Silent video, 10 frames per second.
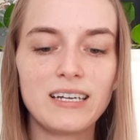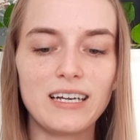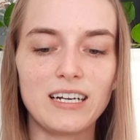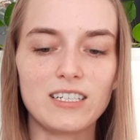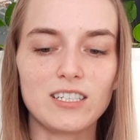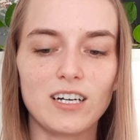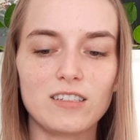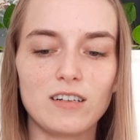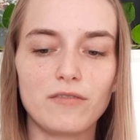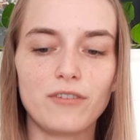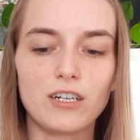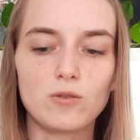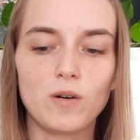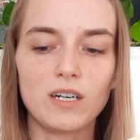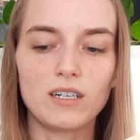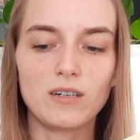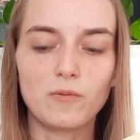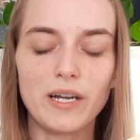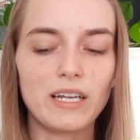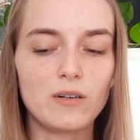in a saucer of fresh water and
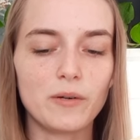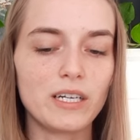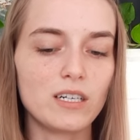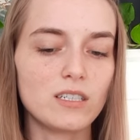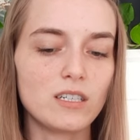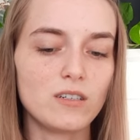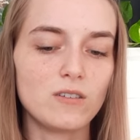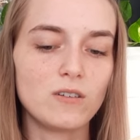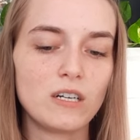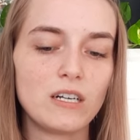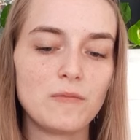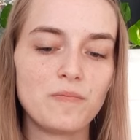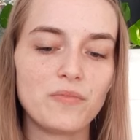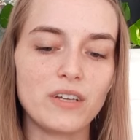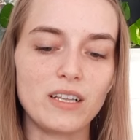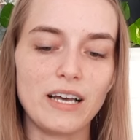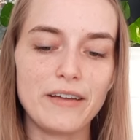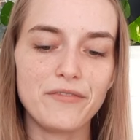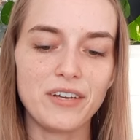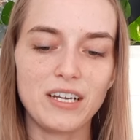waited a week or two? The
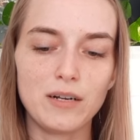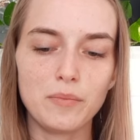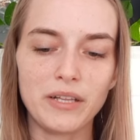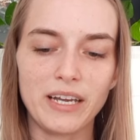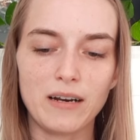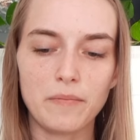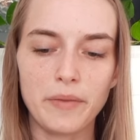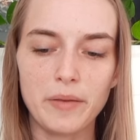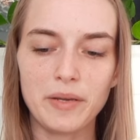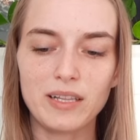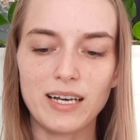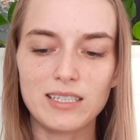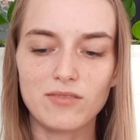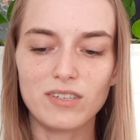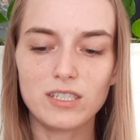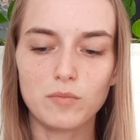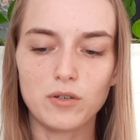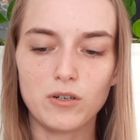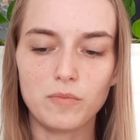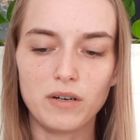life in a plant may be less
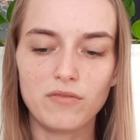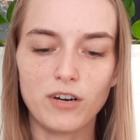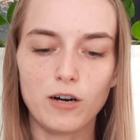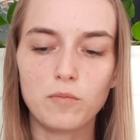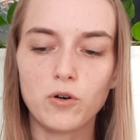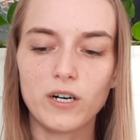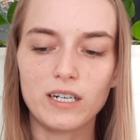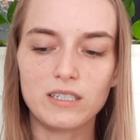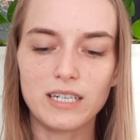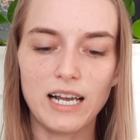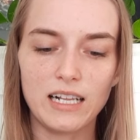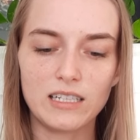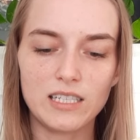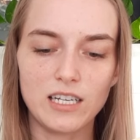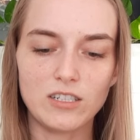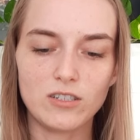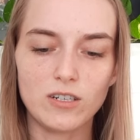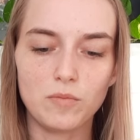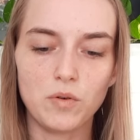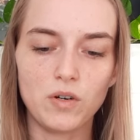visible, but far more intense and
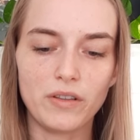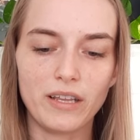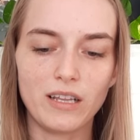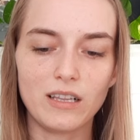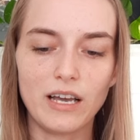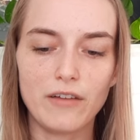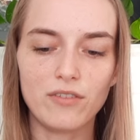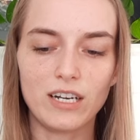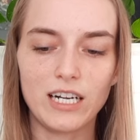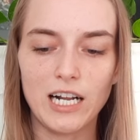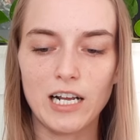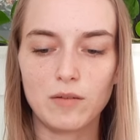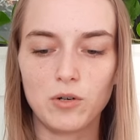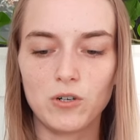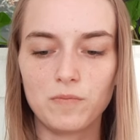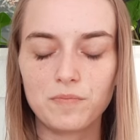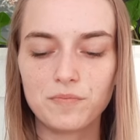durable than the life in an animal.